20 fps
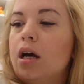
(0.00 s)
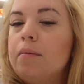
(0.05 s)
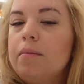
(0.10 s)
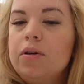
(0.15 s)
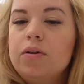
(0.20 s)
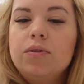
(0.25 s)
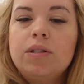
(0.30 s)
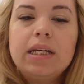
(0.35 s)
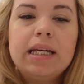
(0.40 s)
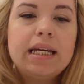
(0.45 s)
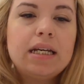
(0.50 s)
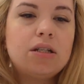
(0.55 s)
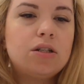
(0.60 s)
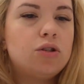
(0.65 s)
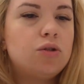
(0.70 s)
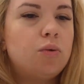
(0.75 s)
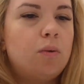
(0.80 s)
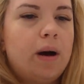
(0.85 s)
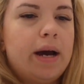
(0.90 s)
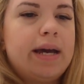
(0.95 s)
using it
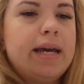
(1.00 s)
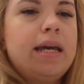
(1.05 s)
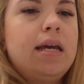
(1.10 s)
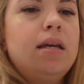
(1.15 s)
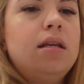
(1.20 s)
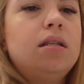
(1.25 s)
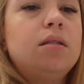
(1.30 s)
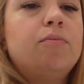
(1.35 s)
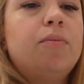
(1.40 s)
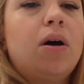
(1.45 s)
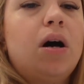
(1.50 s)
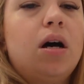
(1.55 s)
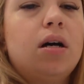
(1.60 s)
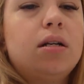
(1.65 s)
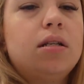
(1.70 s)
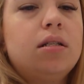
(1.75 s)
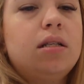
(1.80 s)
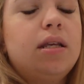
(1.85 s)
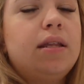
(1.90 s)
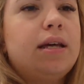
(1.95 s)
twice, but
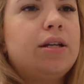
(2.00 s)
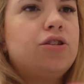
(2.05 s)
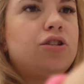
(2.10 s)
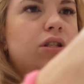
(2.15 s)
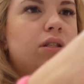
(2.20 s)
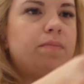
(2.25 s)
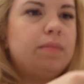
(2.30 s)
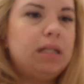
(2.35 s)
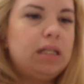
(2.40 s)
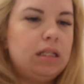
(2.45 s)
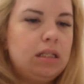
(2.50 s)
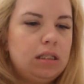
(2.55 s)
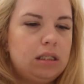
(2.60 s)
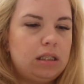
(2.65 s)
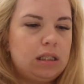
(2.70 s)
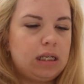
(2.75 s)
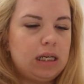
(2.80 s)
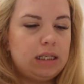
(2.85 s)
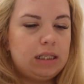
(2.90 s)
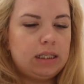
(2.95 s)
honestly that just
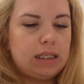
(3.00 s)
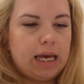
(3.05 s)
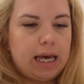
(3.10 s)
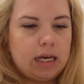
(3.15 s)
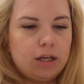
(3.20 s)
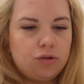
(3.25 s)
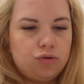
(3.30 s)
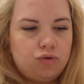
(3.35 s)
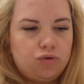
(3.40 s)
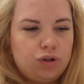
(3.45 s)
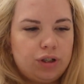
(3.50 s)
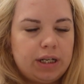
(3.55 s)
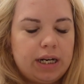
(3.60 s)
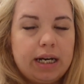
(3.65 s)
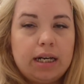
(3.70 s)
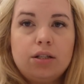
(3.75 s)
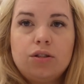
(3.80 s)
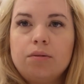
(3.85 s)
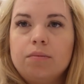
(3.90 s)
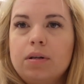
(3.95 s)
means it's extra
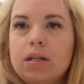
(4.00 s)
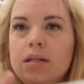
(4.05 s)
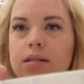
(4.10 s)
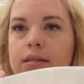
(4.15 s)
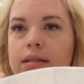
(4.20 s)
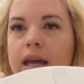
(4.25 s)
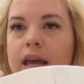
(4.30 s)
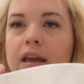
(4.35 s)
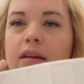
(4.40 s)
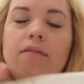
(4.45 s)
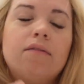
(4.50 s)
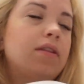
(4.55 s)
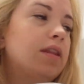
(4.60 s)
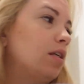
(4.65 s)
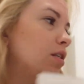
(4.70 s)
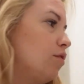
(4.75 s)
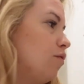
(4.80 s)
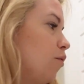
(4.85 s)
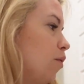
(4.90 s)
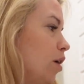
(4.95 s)
nice. I'm going to save
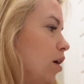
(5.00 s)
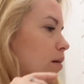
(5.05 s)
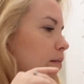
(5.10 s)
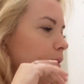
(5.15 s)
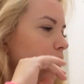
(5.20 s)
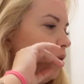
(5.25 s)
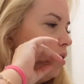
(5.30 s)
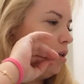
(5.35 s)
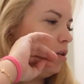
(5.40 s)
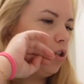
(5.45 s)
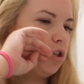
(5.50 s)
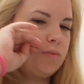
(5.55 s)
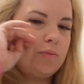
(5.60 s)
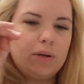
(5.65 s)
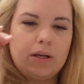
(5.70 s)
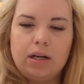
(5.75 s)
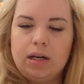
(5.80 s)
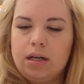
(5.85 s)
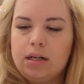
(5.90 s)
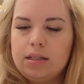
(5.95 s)
this foil bundle. I'll just
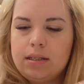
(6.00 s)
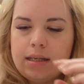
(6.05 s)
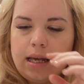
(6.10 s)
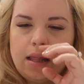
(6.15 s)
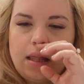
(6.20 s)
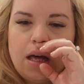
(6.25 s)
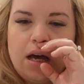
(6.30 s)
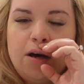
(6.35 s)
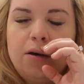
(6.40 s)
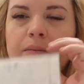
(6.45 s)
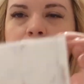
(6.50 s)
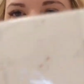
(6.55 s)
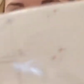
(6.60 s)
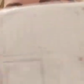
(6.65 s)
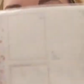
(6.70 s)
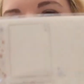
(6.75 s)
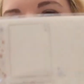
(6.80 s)
put it in a cello.